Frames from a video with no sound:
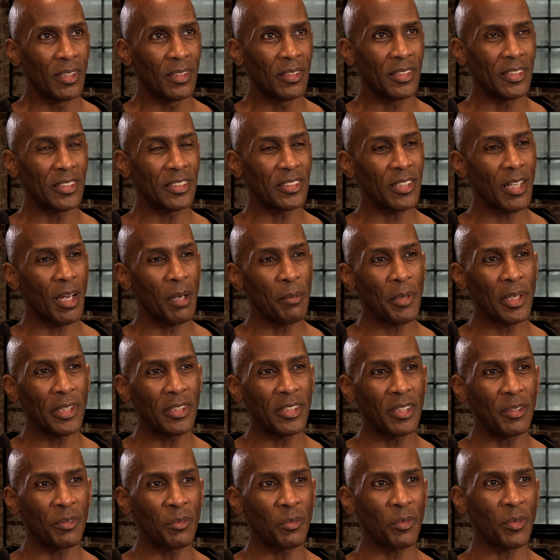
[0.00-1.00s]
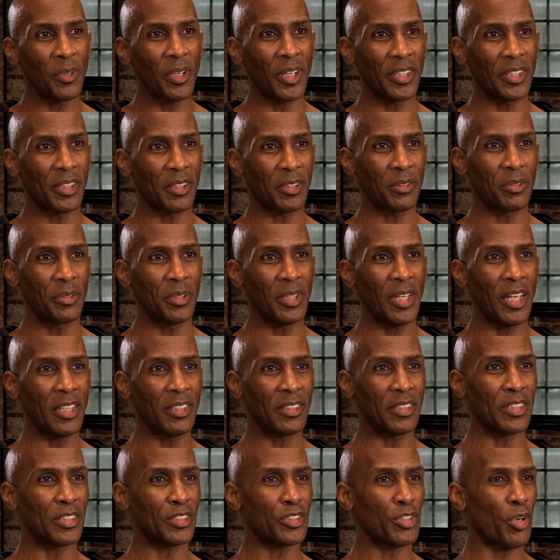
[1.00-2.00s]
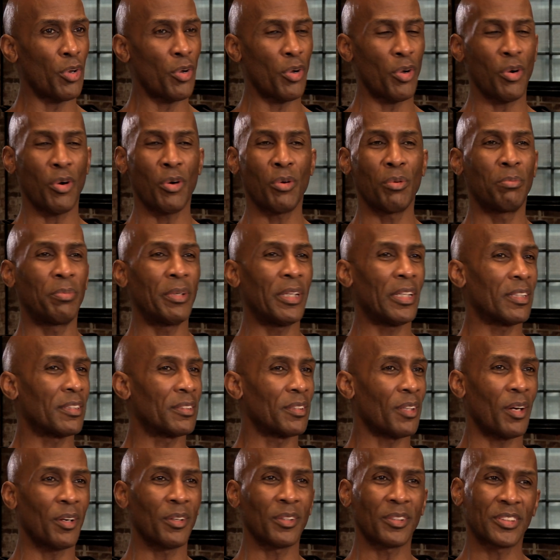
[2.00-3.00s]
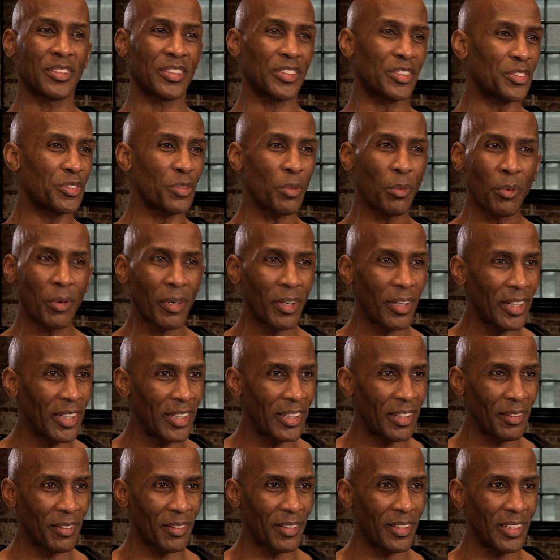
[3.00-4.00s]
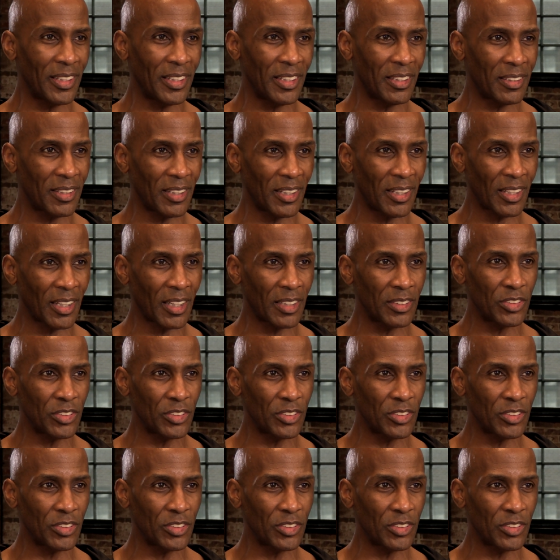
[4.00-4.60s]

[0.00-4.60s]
This time I didn't want to create this whole big long story or anything.